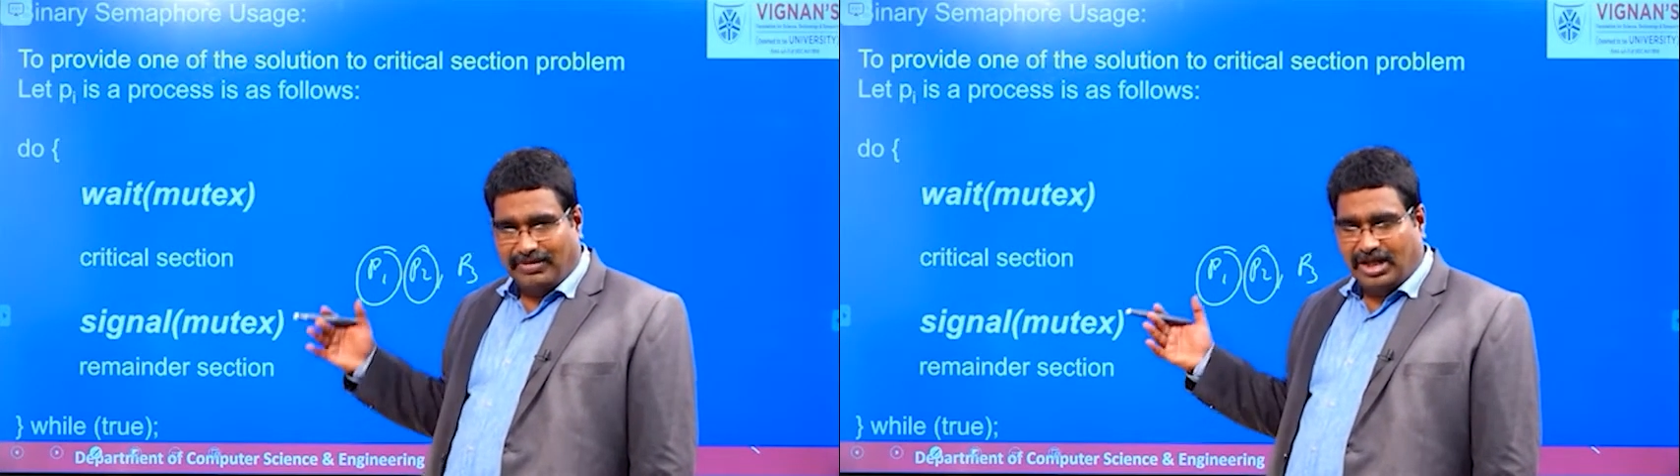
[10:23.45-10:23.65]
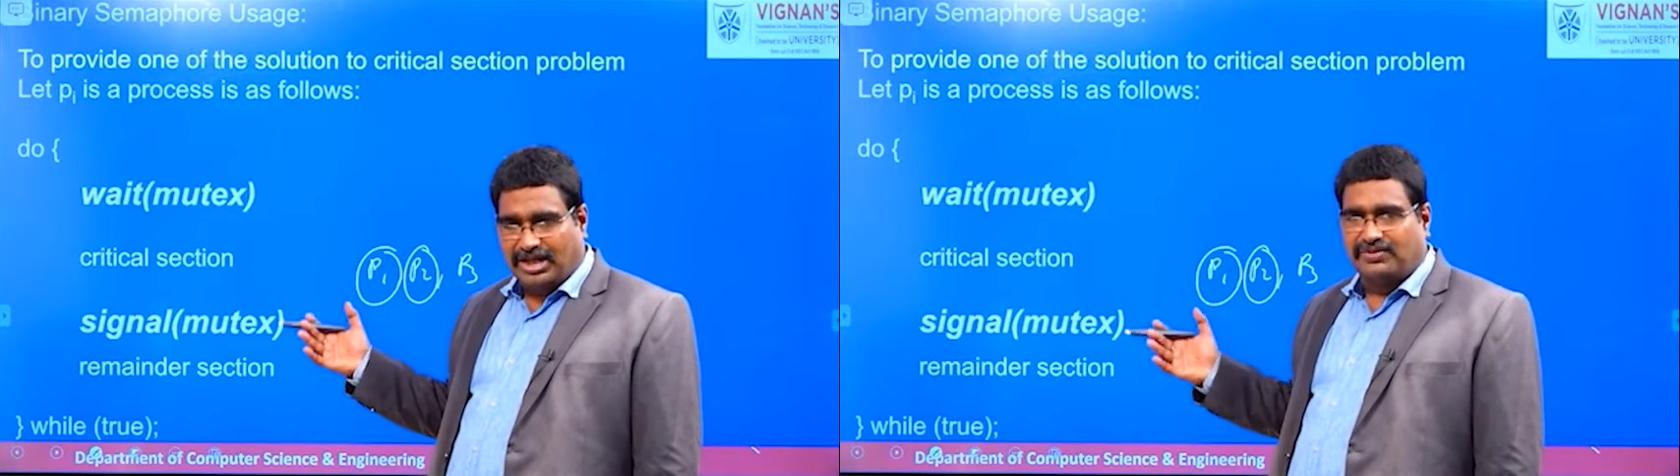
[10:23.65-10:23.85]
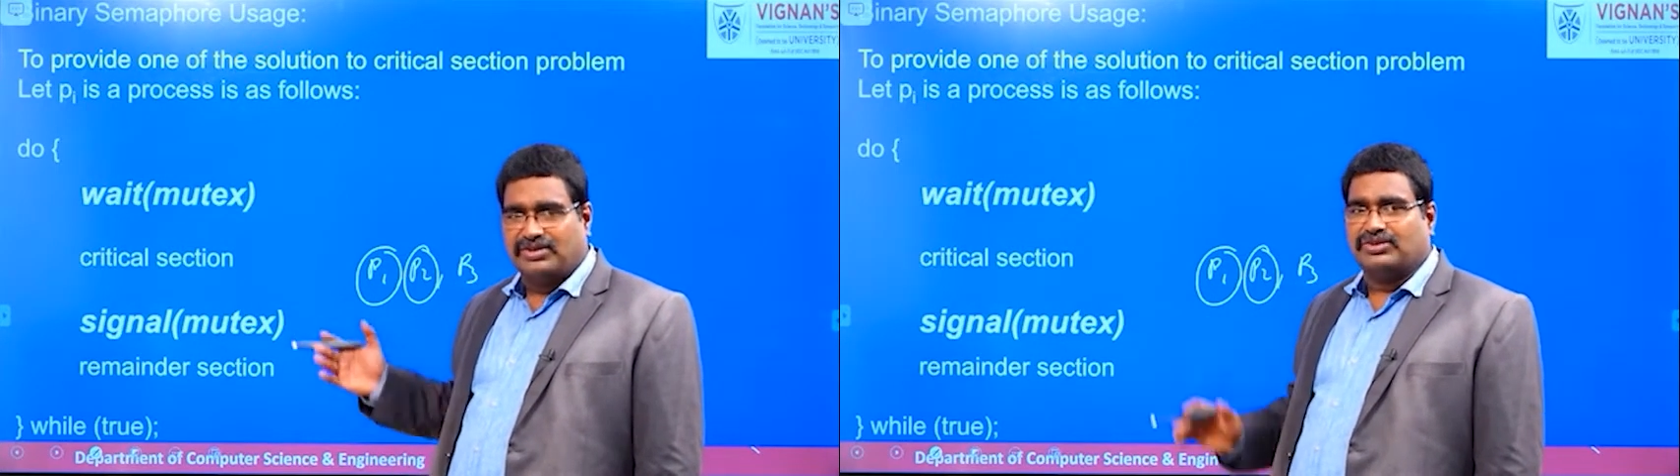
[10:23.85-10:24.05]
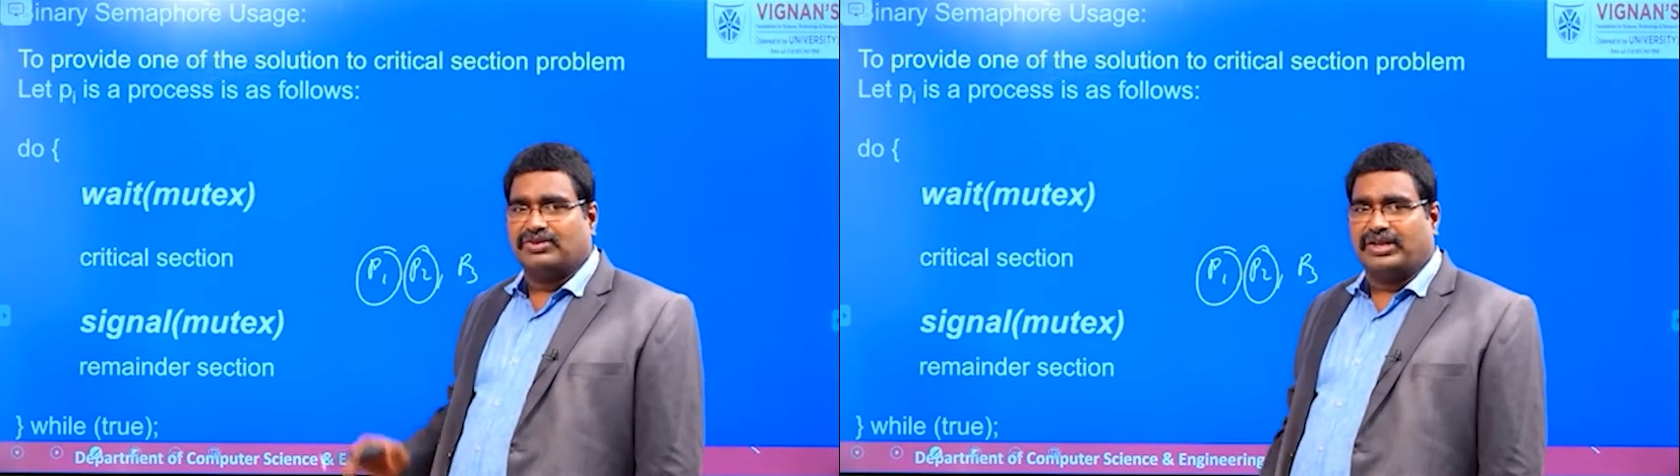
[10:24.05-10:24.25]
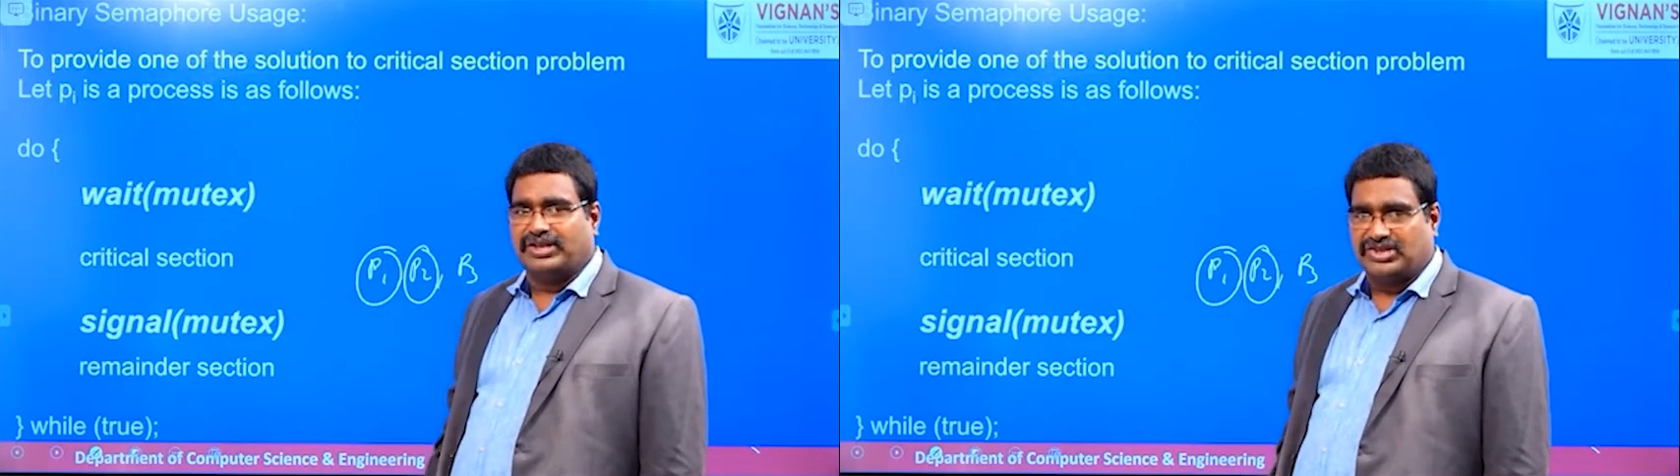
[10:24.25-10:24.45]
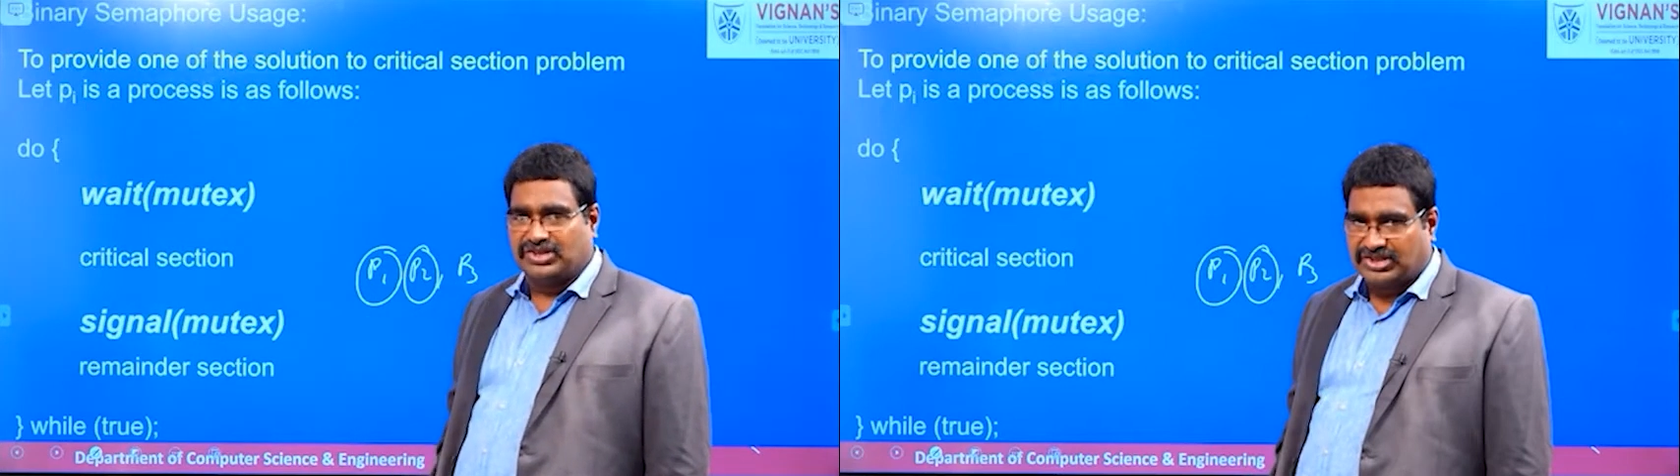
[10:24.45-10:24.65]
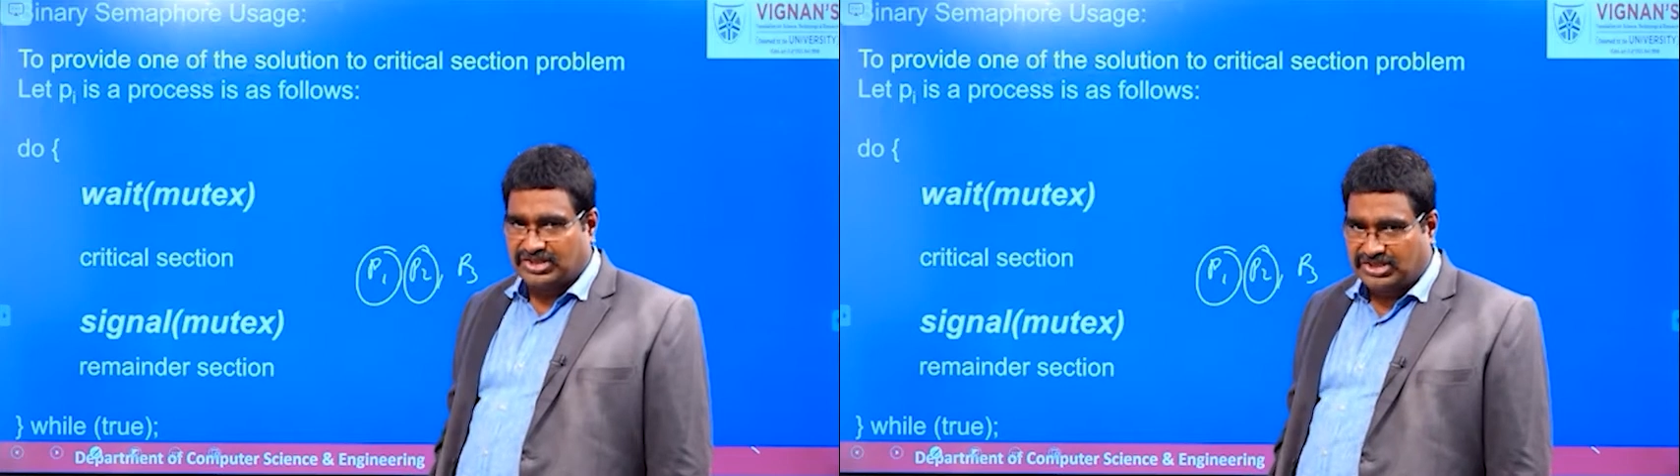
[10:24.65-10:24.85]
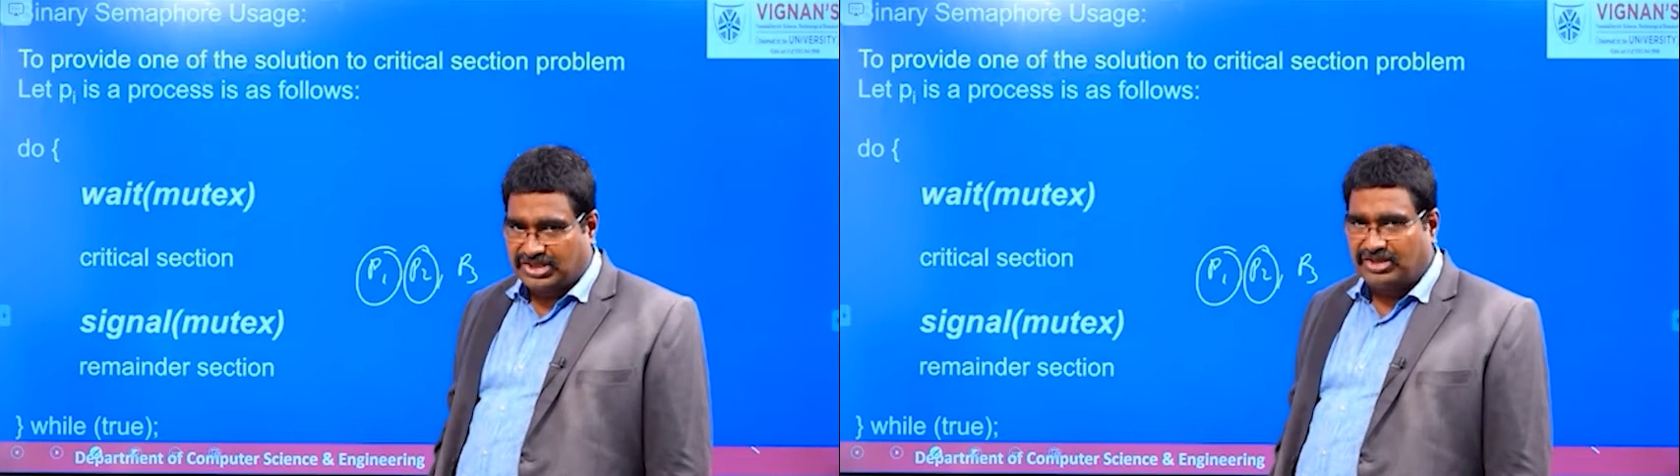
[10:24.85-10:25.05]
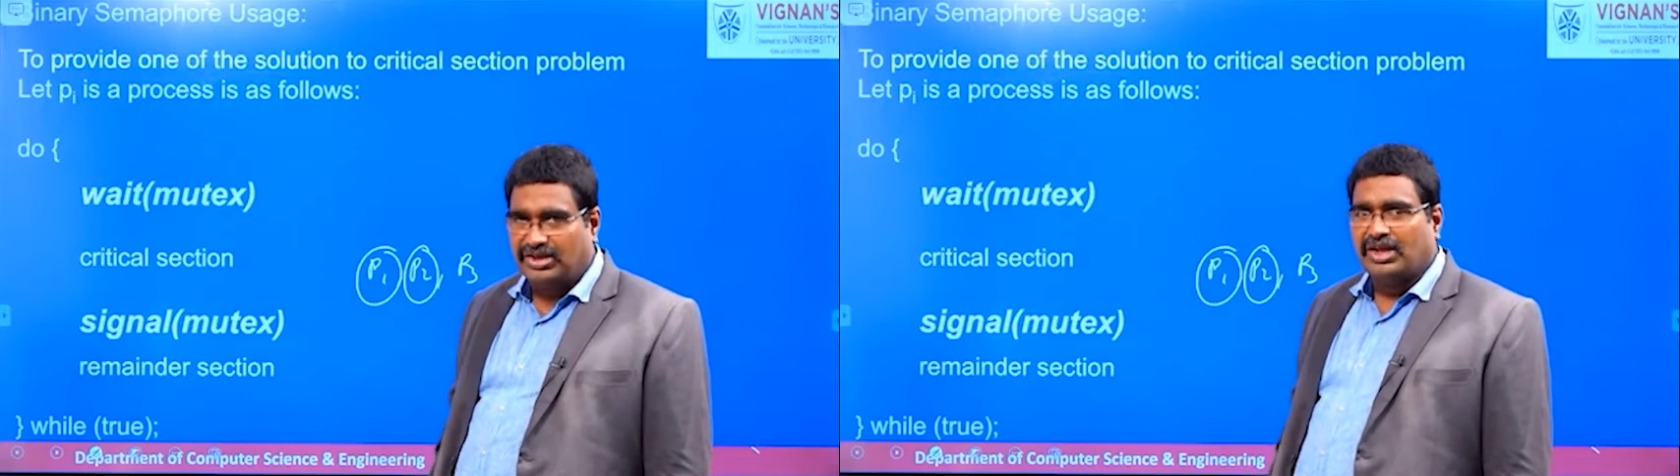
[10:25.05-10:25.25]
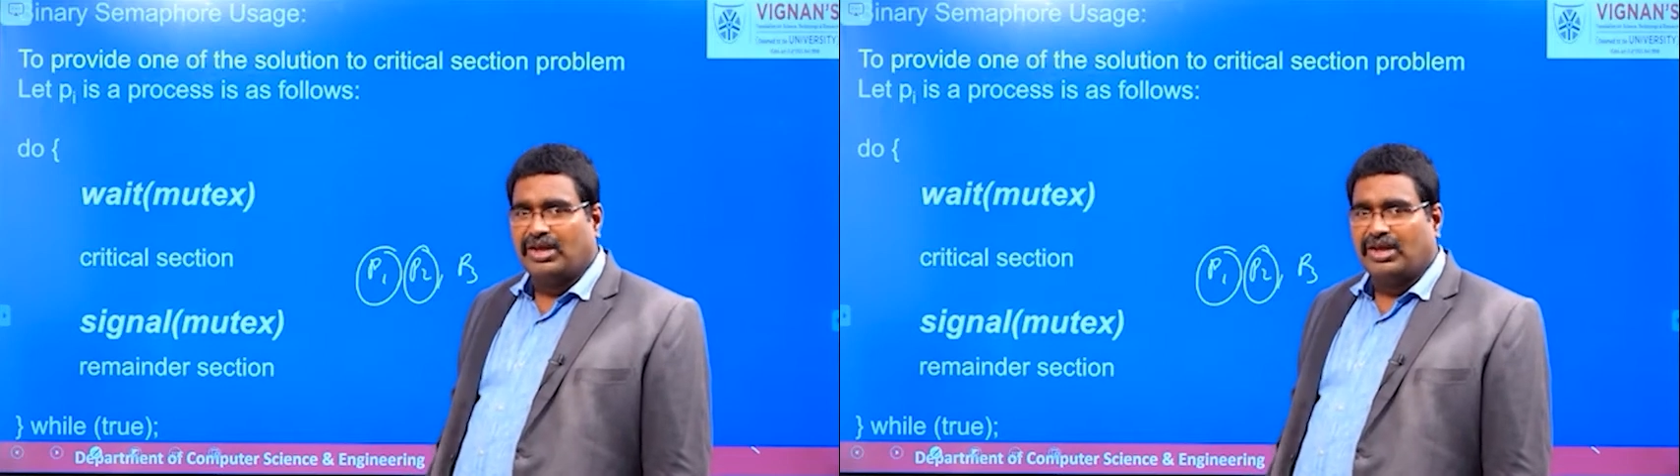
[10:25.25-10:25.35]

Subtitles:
hardware synchronization construct,